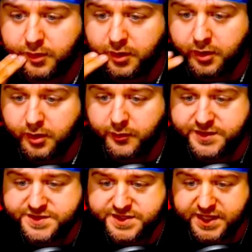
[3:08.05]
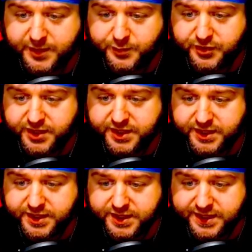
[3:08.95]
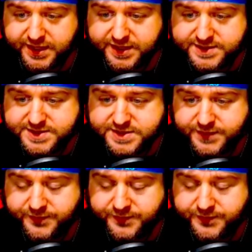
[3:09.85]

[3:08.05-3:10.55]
I want to see how pretty it gets.